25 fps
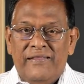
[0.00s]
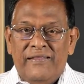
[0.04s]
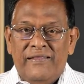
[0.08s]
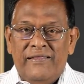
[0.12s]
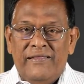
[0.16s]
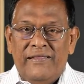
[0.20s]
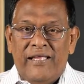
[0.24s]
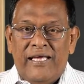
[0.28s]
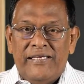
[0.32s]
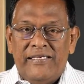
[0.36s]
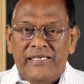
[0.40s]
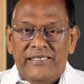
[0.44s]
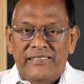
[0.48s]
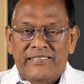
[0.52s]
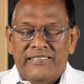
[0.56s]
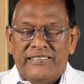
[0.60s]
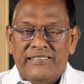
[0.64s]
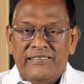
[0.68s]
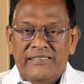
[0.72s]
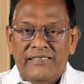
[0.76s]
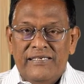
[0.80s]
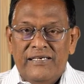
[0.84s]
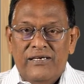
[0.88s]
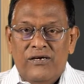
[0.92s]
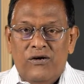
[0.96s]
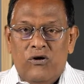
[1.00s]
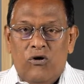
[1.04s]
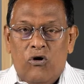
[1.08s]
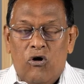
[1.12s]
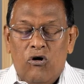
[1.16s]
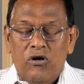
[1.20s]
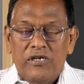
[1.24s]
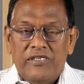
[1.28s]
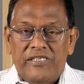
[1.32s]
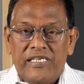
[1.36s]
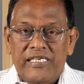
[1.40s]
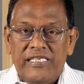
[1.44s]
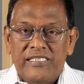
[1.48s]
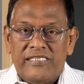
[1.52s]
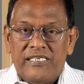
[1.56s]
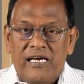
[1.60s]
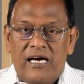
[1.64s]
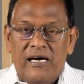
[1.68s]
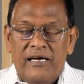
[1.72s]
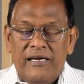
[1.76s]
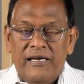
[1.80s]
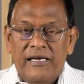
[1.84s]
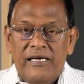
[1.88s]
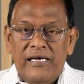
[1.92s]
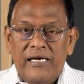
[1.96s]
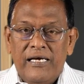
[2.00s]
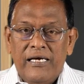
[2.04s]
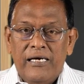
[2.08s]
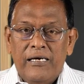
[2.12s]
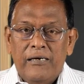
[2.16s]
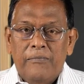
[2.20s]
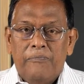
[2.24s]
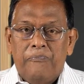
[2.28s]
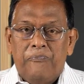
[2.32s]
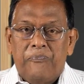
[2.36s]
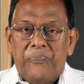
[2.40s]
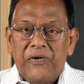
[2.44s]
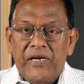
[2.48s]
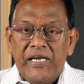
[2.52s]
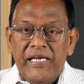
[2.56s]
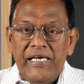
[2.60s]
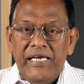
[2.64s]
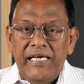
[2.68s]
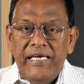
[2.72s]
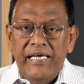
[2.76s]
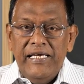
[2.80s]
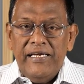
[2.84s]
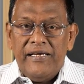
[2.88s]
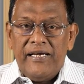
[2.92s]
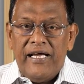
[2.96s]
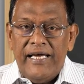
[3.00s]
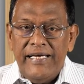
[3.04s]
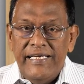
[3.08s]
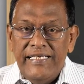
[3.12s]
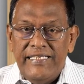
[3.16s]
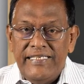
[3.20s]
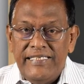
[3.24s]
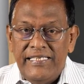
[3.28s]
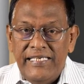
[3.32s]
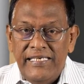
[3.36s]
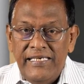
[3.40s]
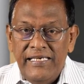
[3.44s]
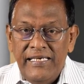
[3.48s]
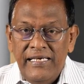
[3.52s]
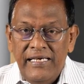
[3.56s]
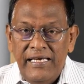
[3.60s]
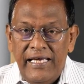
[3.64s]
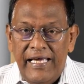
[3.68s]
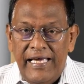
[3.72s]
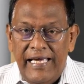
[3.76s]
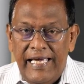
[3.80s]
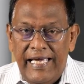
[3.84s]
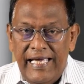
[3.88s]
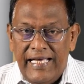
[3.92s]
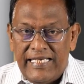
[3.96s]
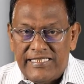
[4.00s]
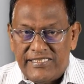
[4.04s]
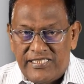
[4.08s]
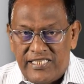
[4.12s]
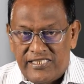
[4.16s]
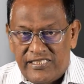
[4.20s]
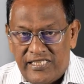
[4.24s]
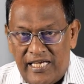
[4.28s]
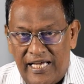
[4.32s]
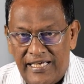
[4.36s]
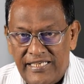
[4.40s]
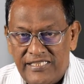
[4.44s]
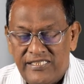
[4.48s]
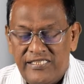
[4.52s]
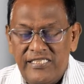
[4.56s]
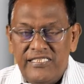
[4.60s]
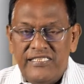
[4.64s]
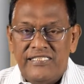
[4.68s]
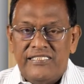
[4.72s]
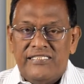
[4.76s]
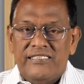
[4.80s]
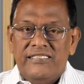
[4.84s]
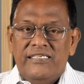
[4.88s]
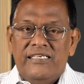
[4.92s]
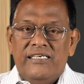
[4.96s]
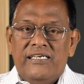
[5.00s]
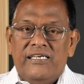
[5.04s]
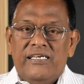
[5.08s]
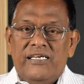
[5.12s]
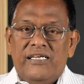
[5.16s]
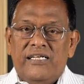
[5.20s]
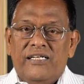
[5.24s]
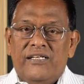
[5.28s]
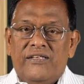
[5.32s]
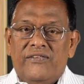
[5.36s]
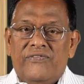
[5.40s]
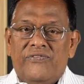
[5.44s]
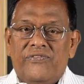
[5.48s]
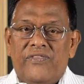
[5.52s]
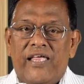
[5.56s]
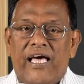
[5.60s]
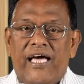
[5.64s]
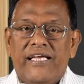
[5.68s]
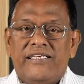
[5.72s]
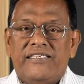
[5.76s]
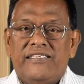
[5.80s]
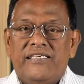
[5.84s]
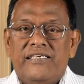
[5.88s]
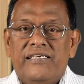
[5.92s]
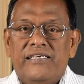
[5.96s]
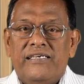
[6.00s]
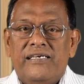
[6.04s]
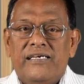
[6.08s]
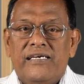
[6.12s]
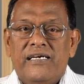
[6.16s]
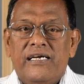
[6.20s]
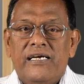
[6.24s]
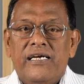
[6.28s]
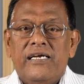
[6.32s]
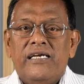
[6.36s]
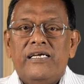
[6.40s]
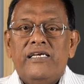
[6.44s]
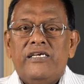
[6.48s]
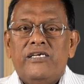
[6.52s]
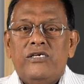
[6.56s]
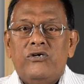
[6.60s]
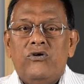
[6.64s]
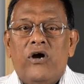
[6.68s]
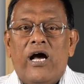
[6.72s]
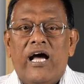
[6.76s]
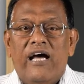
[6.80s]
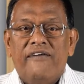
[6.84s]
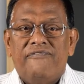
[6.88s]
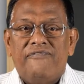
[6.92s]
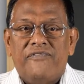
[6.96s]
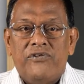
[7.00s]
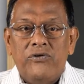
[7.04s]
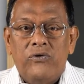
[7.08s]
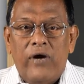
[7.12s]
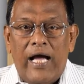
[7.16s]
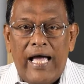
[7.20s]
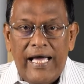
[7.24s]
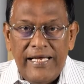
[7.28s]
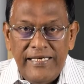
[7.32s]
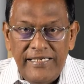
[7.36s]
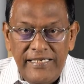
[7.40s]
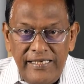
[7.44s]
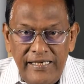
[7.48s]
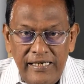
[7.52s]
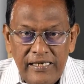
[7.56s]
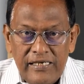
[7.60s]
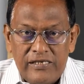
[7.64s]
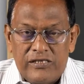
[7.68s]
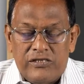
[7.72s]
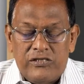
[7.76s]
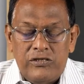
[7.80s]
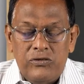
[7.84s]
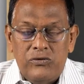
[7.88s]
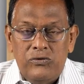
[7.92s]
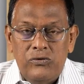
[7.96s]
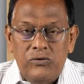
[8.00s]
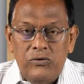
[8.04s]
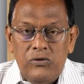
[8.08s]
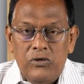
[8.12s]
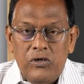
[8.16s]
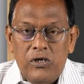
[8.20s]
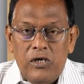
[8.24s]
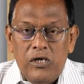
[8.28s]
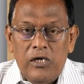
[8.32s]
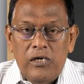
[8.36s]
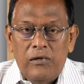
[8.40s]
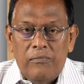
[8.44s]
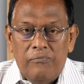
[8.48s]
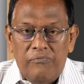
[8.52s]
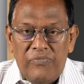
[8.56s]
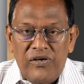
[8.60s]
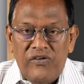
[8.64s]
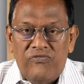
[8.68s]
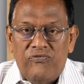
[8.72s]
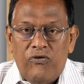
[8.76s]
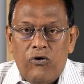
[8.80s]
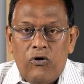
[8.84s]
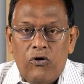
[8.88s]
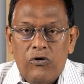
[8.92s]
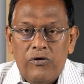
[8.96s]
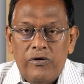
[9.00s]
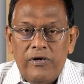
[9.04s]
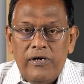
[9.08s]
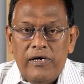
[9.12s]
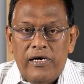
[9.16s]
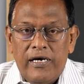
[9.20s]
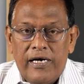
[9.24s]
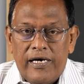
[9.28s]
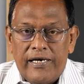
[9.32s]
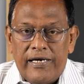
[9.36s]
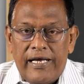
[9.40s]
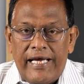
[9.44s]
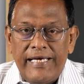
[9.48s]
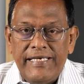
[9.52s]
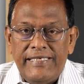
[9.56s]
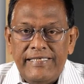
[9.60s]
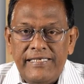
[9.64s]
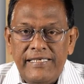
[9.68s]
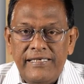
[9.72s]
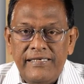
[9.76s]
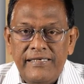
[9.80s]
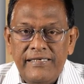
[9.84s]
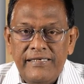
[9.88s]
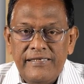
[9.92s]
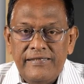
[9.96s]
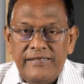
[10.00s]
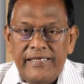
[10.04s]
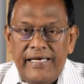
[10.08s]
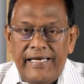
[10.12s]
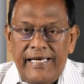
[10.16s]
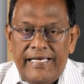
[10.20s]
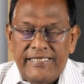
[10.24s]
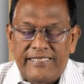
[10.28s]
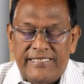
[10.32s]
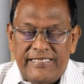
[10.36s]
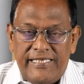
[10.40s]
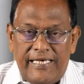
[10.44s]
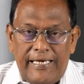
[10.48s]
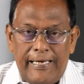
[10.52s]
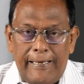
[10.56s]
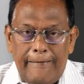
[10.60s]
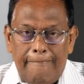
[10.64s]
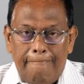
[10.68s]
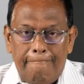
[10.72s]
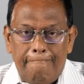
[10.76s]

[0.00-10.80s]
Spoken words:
That is, all these are pre-writing exercises that you have to adhere to before writing the essay.